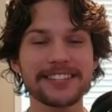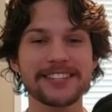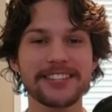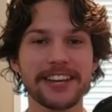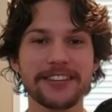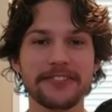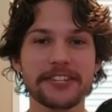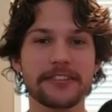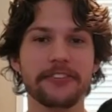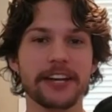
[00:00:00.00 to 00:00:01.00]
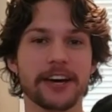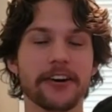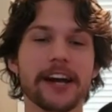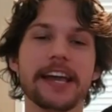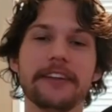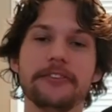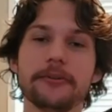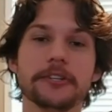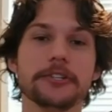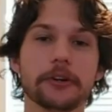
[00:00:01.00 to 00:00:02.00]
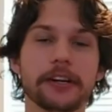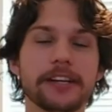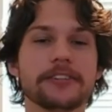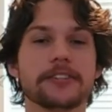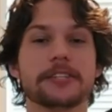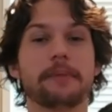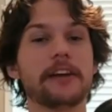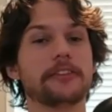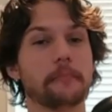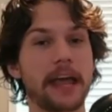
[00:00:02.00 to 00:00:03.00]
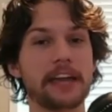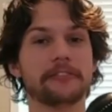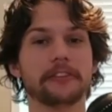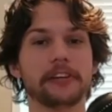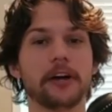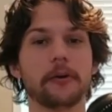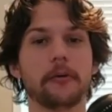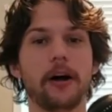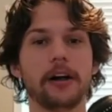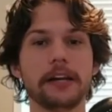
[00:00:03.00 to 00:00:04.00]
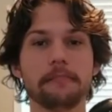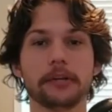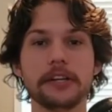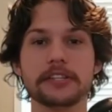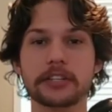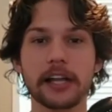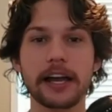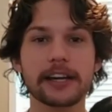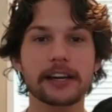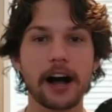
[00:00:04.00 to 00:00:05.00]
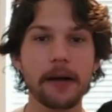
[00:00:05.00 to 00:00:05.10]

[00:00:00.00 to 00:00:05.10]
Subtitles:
that's the end of this video. If you enjoyed it despite the painfully low quality, please like,